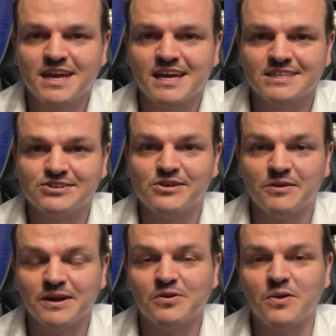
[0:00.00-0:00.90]

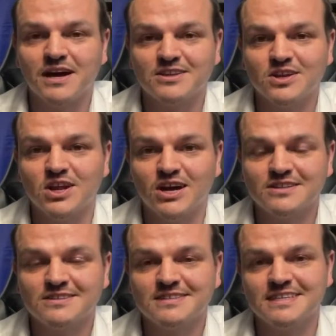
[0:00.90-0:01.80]
growing quite a
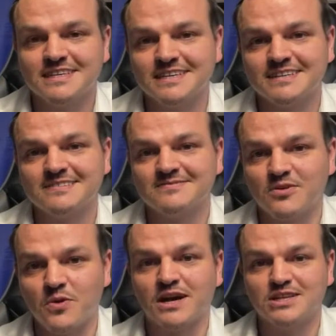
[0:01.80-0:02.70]
lot in
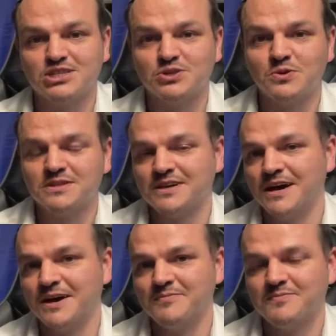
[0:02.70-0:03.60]
quite a short
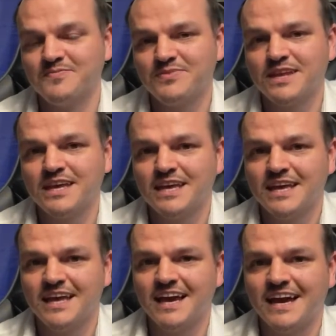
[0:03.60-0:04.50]
time.
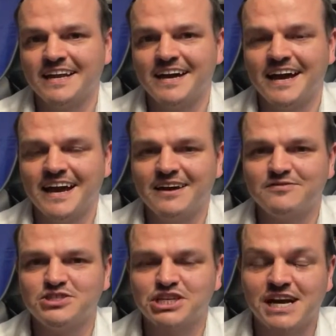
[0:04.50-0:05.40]
And I have
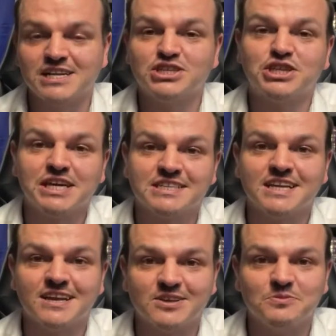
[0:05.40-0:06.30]
changed things a
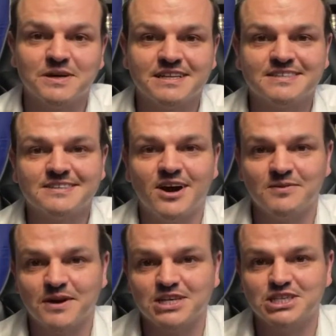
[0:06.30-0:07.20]
little bit on
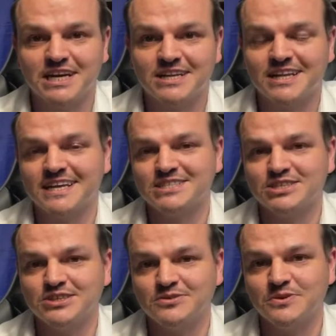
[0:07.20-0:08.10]
my channel, as
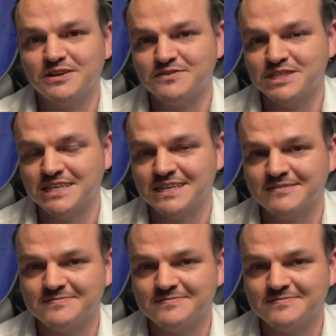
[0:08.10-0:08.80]
you would have seen.